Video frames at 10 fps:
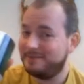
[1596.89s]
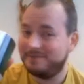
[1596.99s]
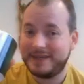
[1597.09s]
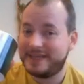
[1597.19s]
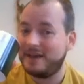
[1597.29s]

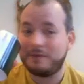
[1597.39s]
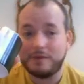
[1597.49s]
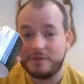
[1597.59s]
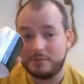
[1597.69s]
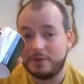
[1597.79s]
be careful
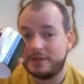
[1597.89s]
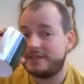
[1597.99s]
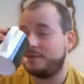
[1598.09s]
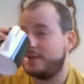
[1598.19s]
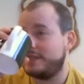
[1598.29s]
if you put
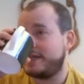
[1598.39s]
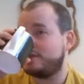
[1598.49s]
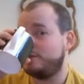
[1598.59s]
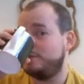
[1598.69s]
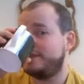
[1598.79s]
yourself in a
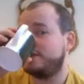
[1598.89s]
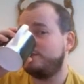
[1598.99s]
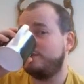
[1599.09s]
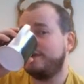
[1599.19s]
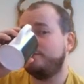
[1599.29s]
tactical position
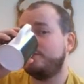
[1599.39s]
with him.